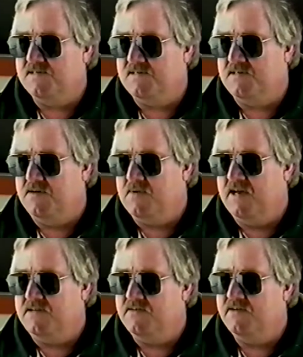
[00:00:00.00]
The
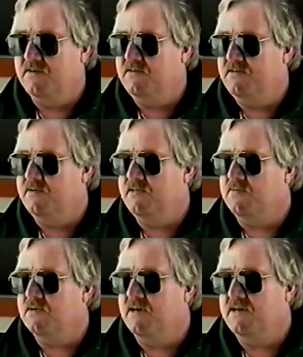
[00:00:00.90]
bacteria are doing
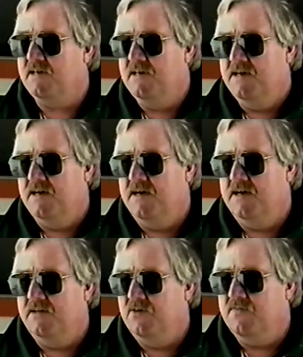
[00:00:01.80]
the work.
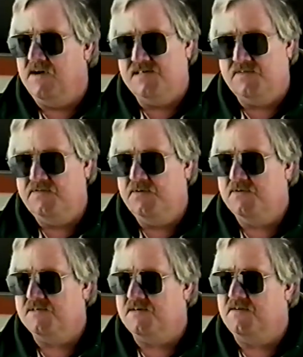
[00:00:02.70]
No fossil
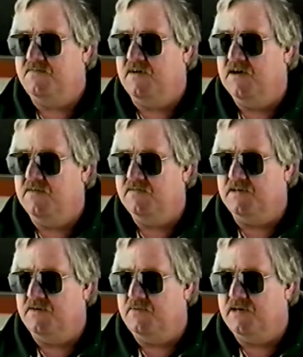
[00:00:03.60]
fuels are
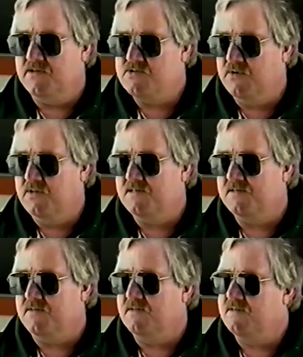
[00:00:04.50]
involved. We control it
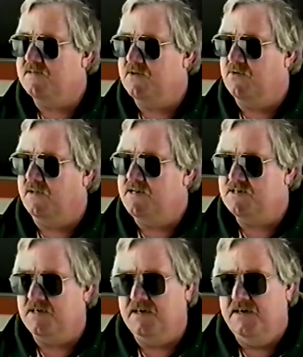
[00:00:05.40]
so that there's no
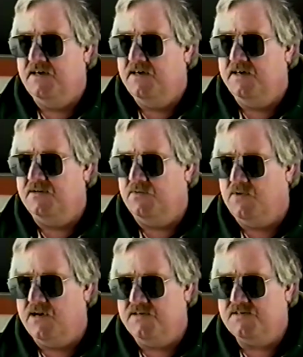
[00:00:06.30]
leaching into
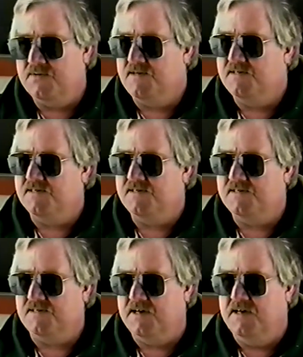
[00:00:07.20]
water
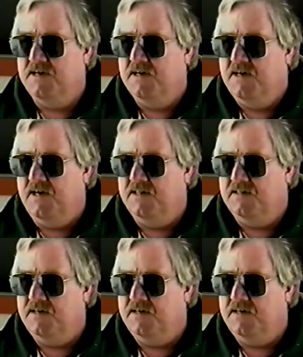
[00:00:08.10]
sources. And the